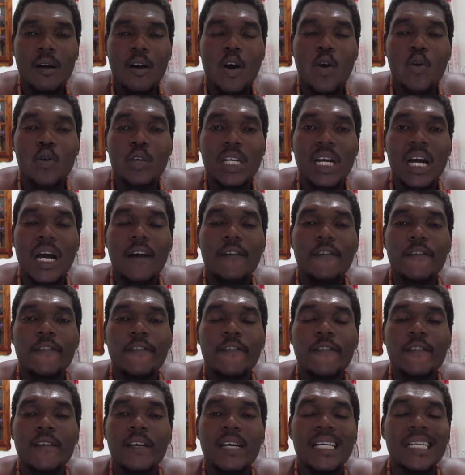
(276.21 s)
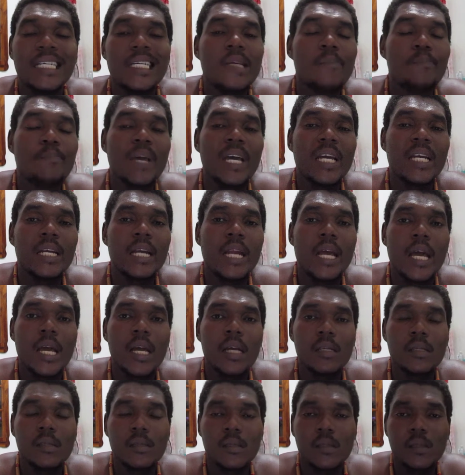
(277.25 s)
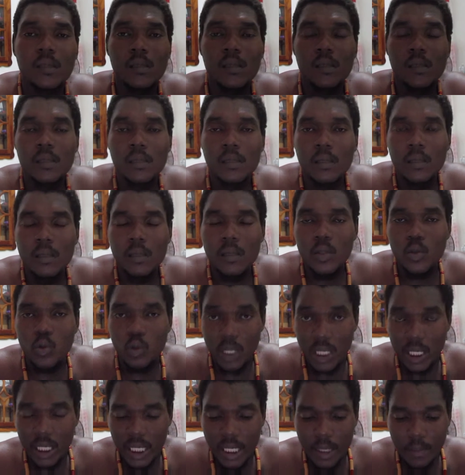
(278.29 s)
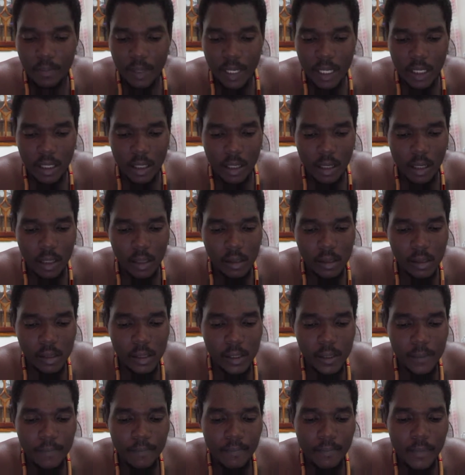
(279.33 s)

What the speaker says: out of dependence to independence.